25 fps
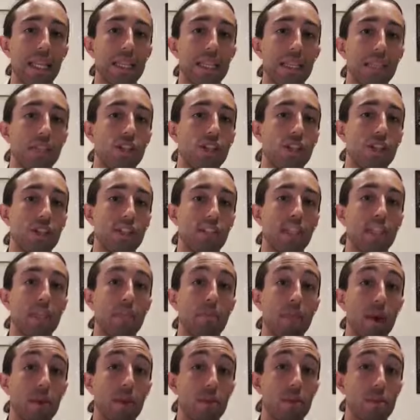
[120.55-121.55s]
suggesting that there
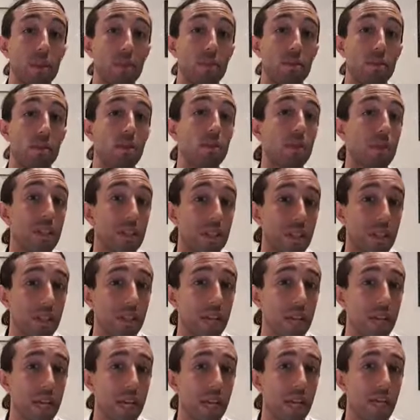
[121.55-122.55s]
may be something to do with civet
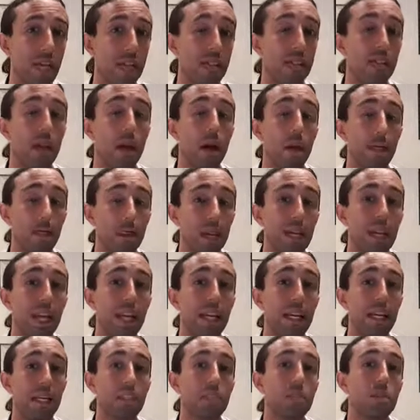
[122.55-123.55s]
cats, but again,
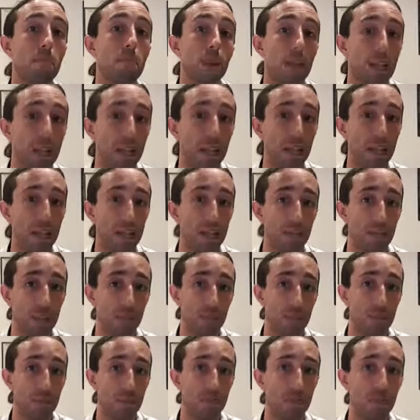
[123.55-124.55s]
it's speculation at this
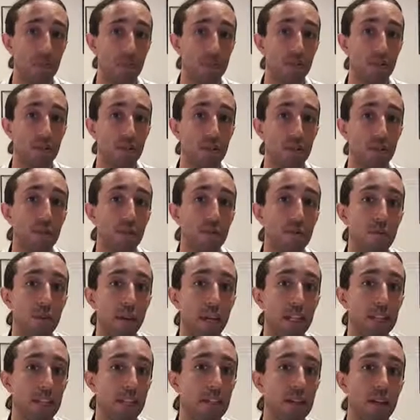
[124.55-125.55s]
point. So it's not fair
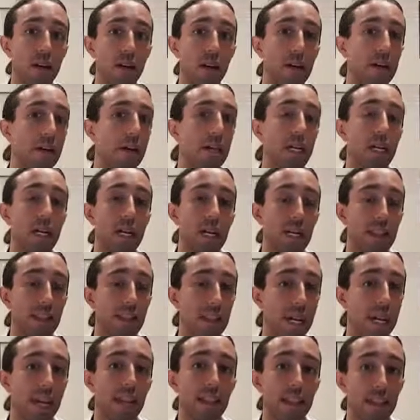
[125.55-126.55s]
to start
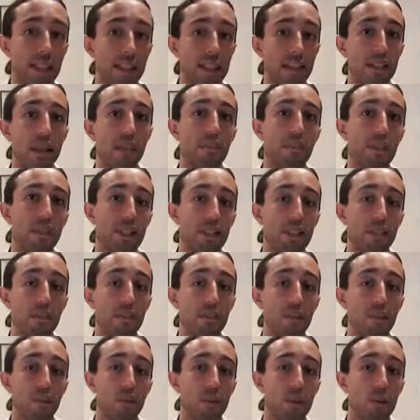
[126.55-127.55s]
saying that it's definitely something
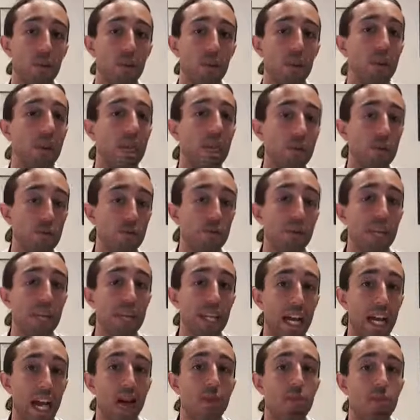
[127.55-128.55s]
or other unless we really
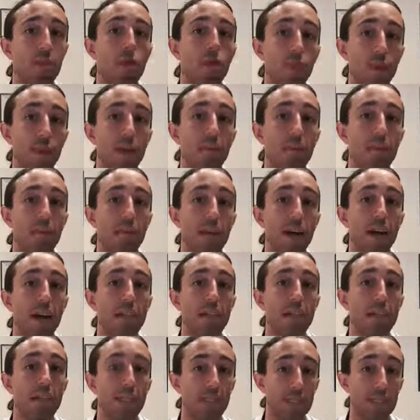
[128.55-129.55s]
have all of the facts
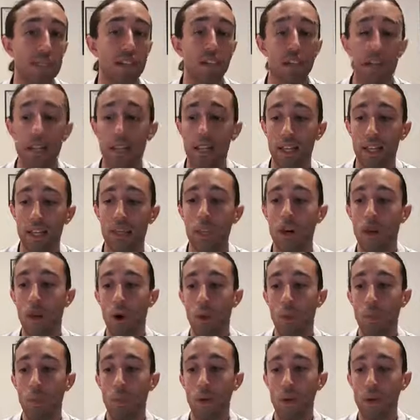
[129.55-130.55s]
of exactly
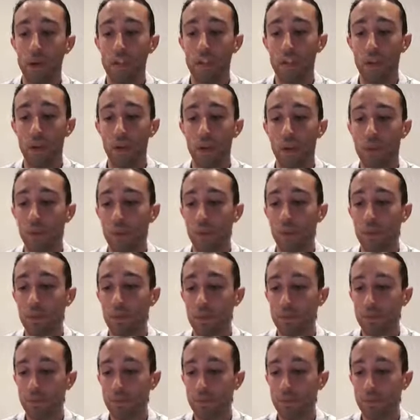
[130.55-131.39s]
what is going on.